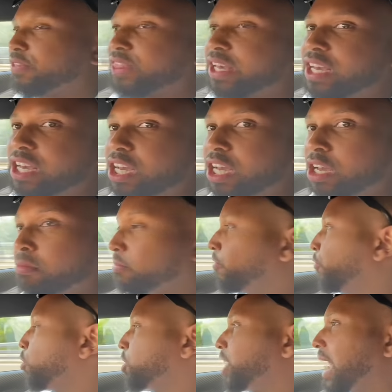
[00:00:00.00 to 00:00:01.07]
Of the
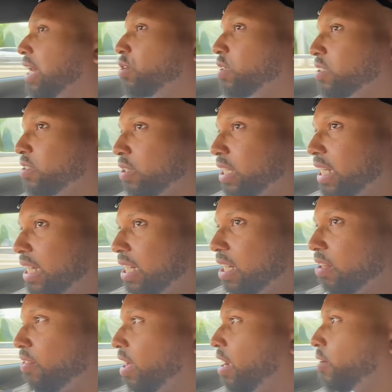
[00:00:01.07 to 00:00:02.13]
forged alloys on
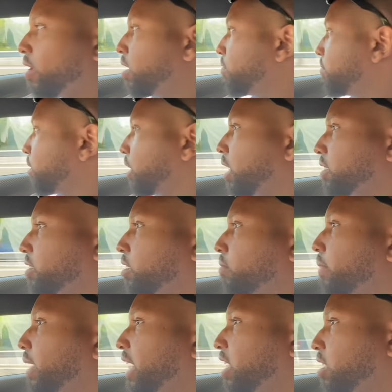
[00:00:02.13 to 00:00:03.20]
here, they're
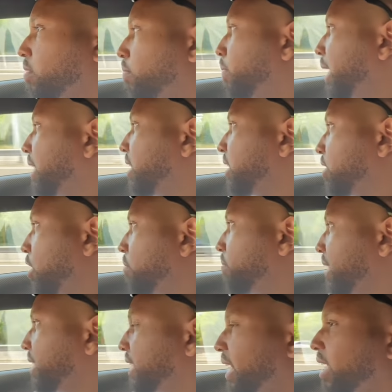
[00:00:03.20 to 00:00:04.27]
custom made by this
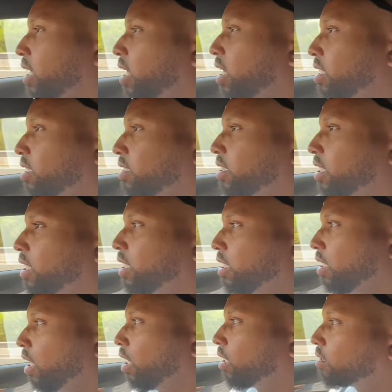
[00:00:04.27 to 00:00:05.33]
company, Select Cars.
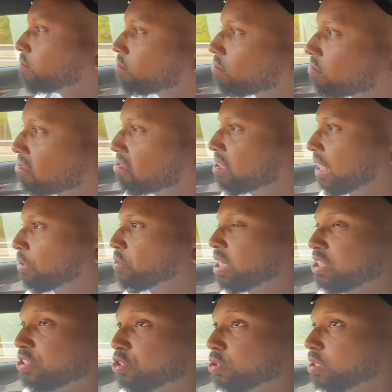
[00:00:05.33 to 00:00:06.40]
They
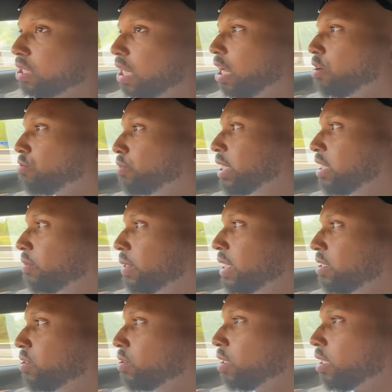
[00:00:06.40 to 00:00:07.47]
really suit the car, really
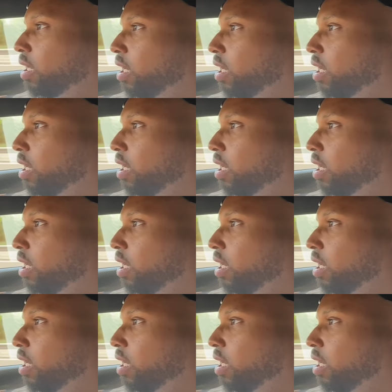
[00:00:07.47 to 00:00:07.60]
suit the